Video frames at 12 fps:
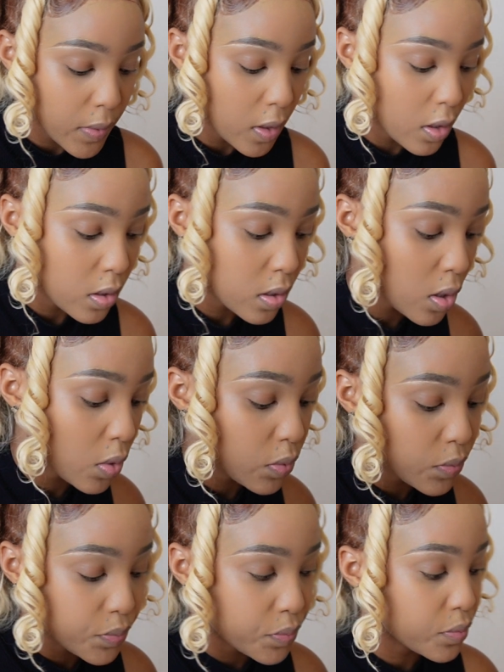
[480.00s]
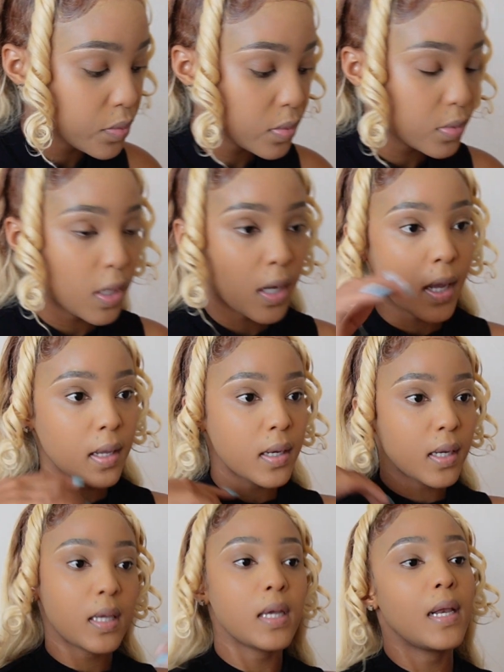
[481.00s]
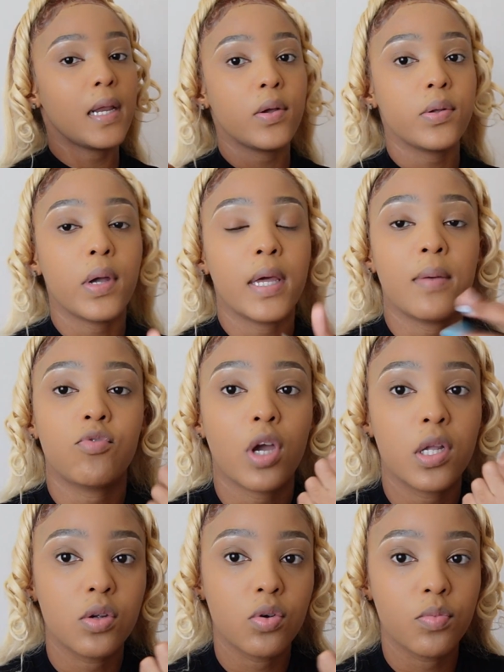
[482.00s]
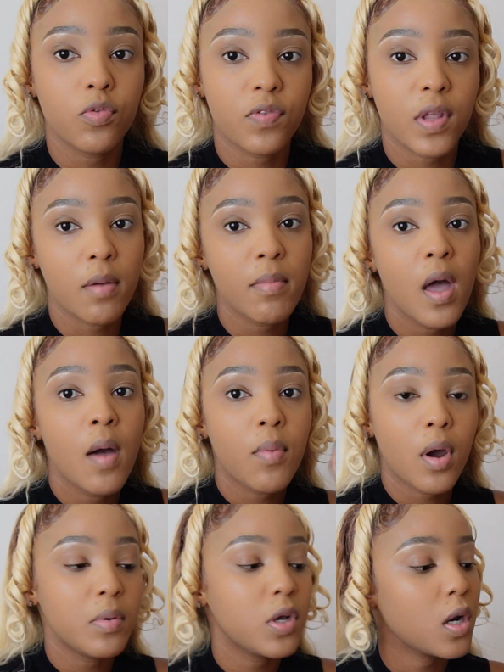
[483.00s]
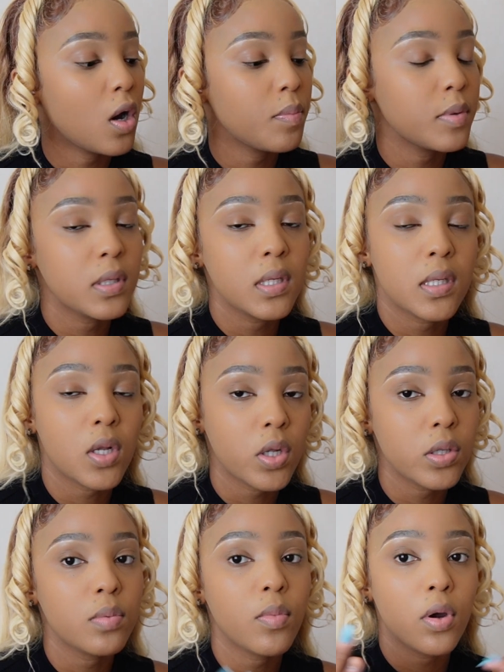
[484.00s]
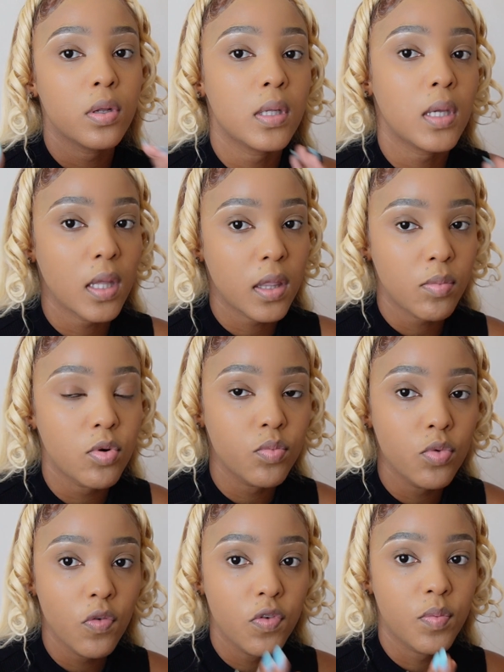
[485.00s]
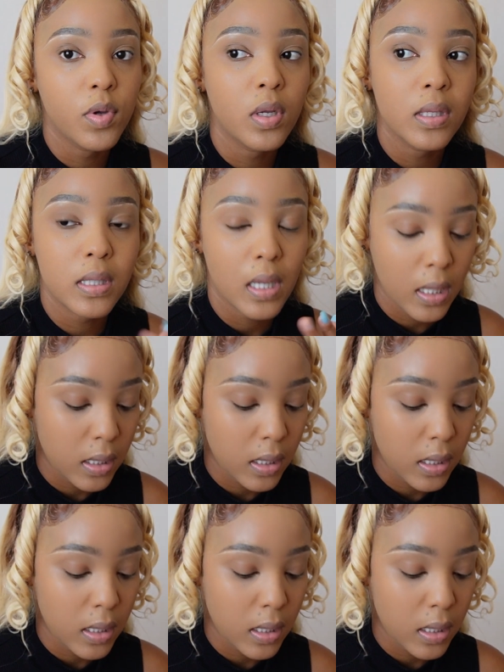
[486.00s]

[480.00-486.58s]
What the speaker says: So and I'm trying to remove them. Probably going to hop into the salon tomorrow to get them removed, because